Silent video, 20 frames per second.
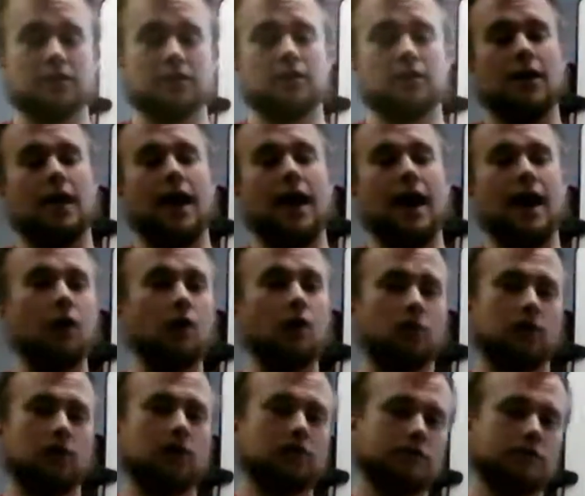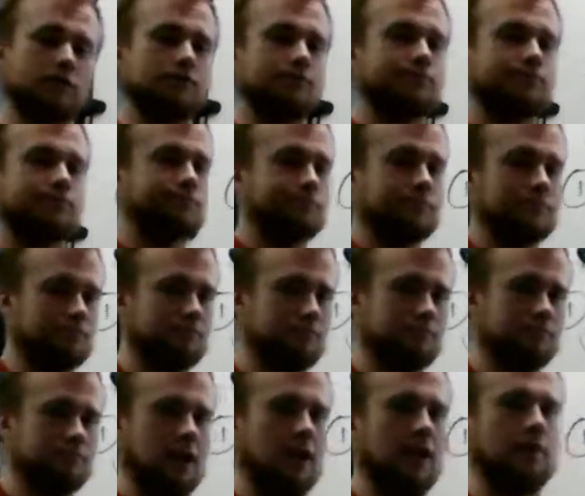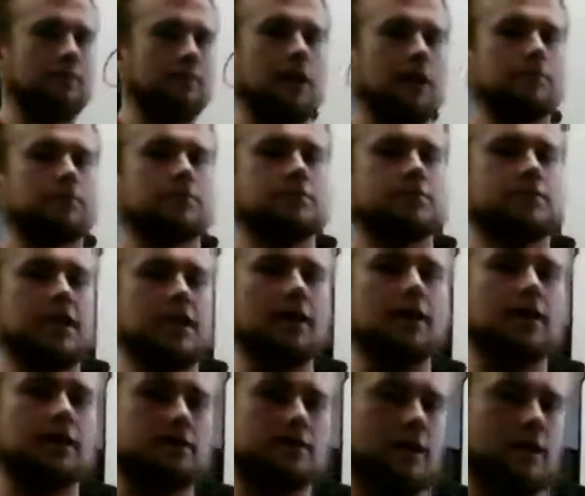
How it works, and I'm saying this,